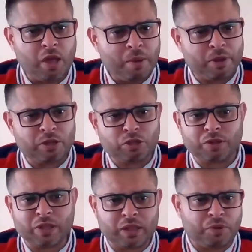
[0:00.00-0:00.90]
We're ensuring
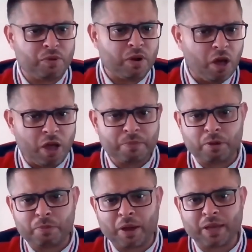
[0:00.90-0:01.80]
that they're reliable
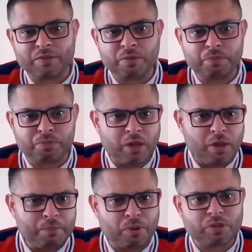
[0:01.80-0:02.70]
by giving
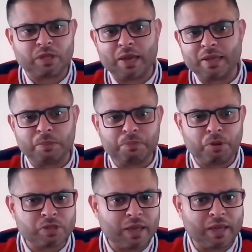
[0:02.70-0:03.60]
bus lanes and
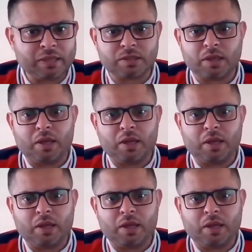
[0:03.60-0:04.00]
bus gates